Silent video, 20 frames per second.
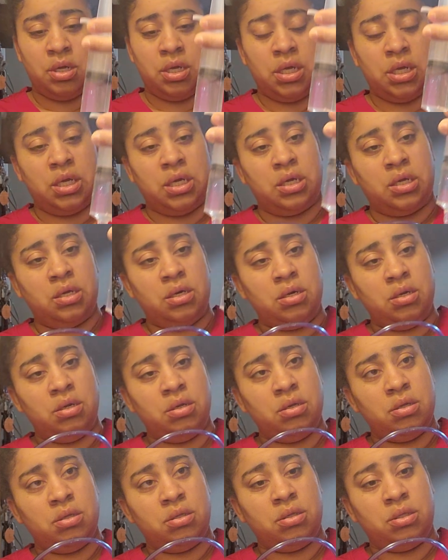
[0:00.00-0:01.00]
And
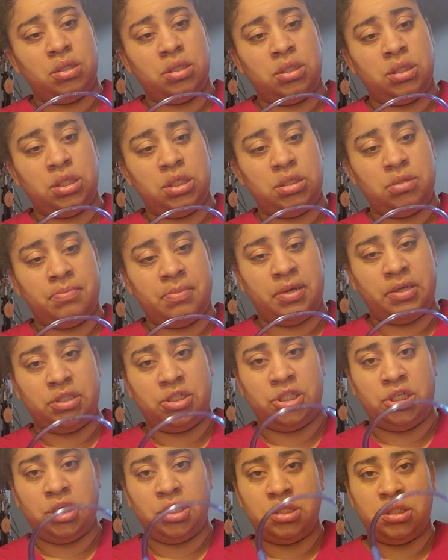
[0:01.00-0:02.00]
this is my
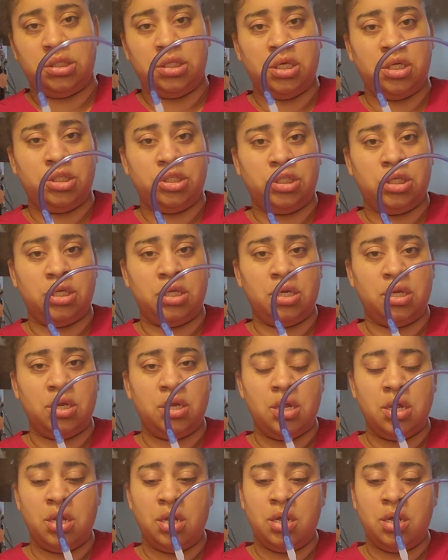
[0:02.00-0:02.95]
shuck suction.